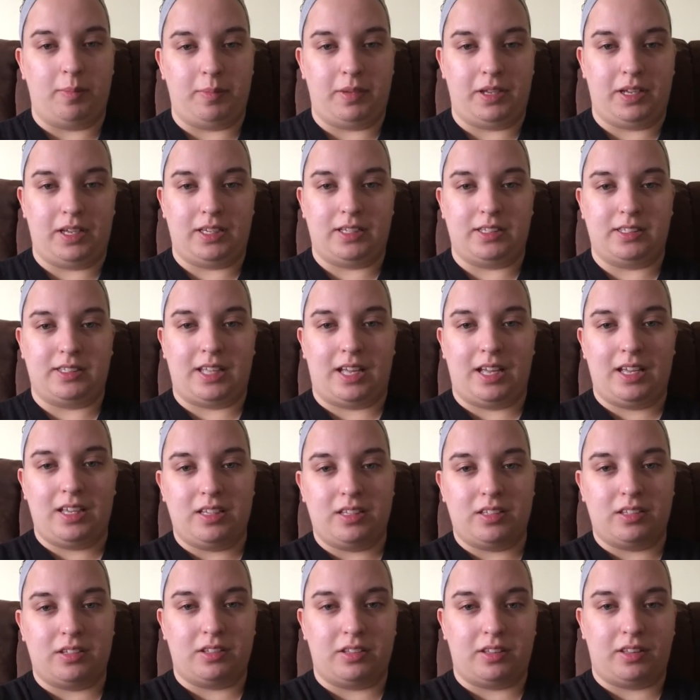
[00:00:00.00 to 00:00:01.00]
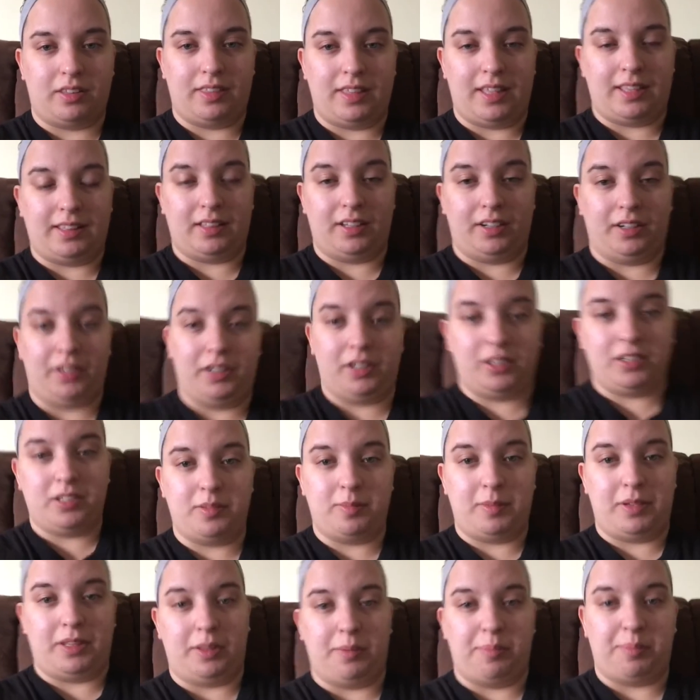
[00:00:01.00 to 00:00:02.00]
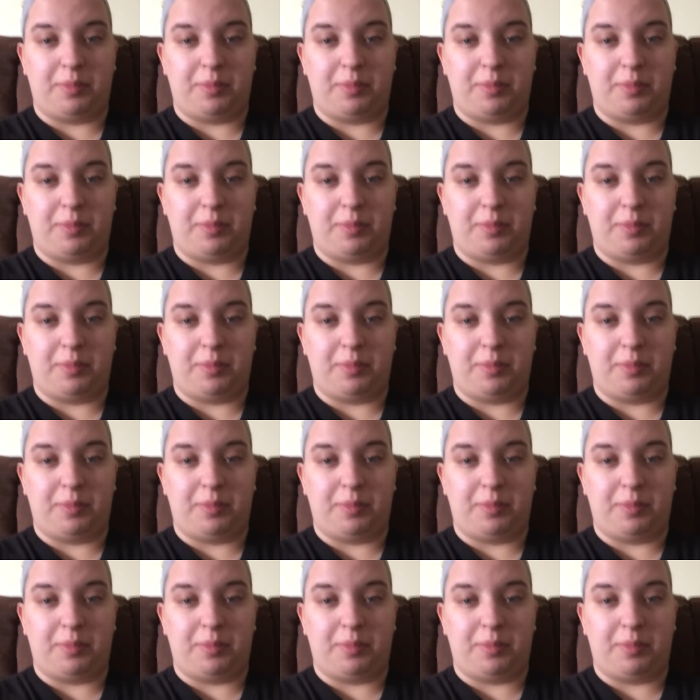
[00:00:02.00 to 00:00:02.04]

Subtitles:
because that is the thing that hurts me the